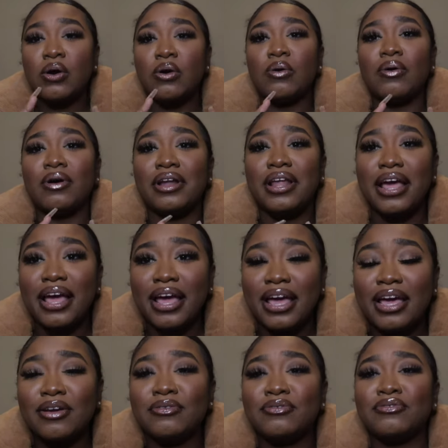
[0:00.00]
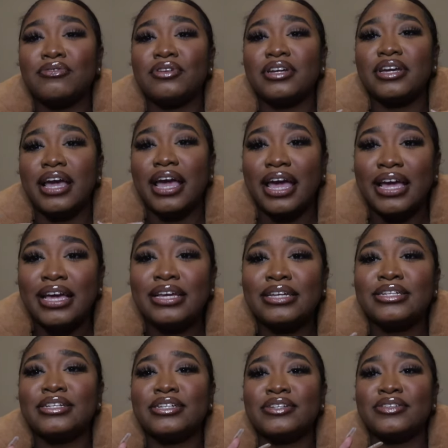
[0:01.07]
on every
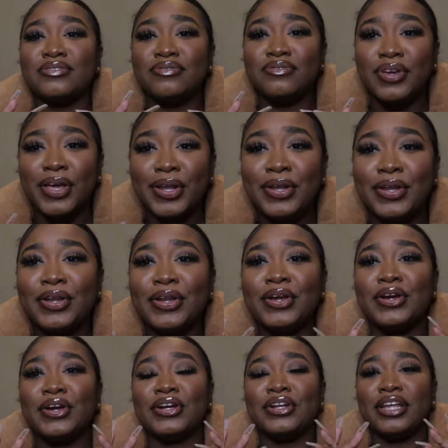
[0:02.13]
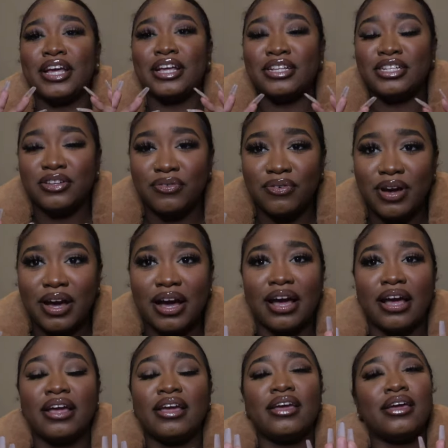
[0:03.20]
Asian vendor that you
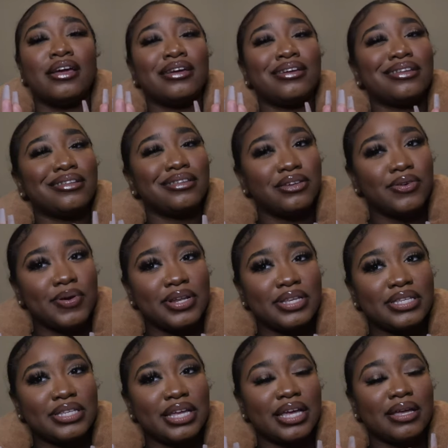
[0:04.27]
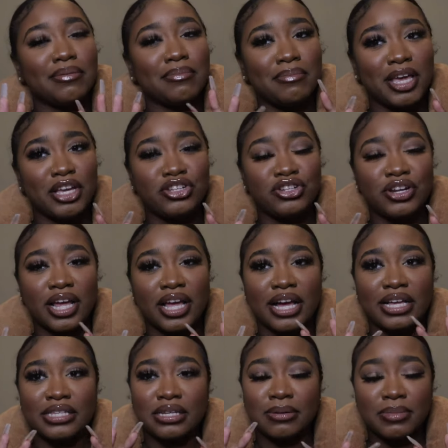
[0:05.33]
find. To an extent, make sure they
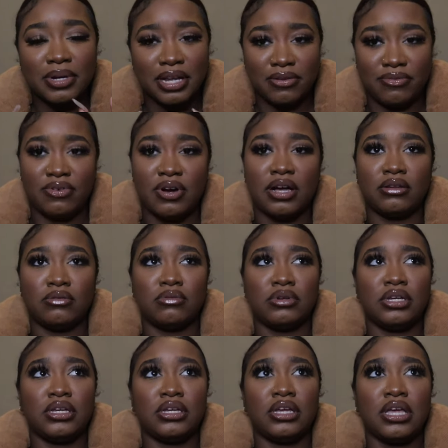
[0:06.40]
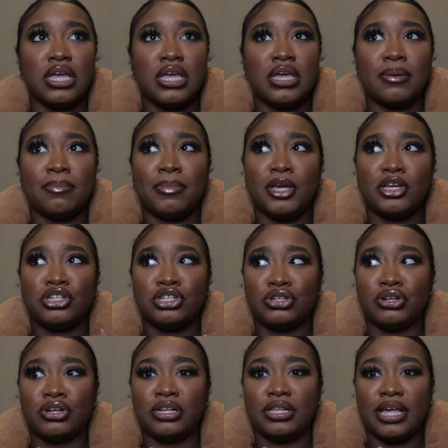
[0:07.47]
got some kind of following. Make
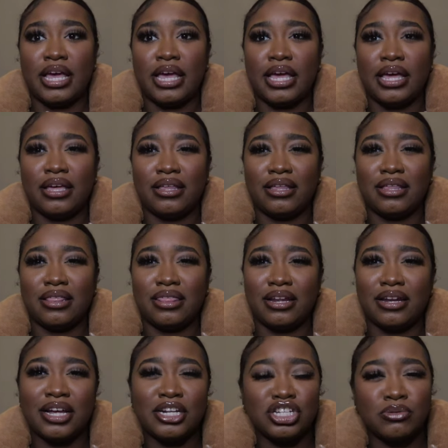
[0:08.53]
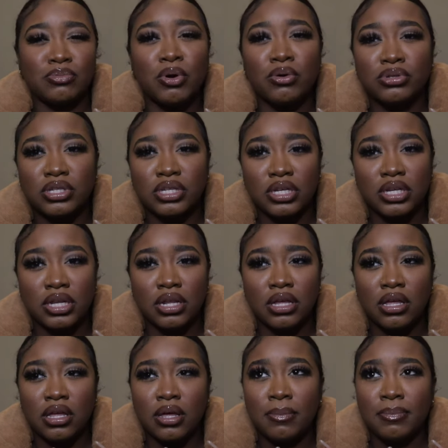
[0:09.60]
sure that they're not just posting
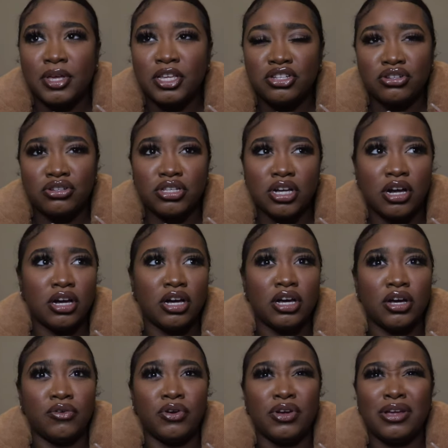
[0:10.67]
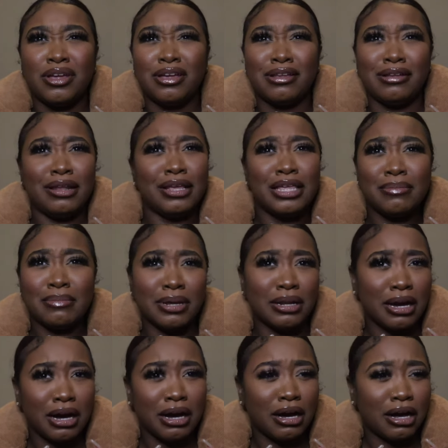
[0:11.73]
pictures of Nicki
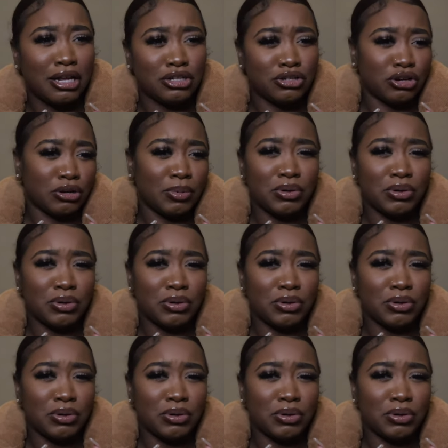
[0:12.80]
Minaj or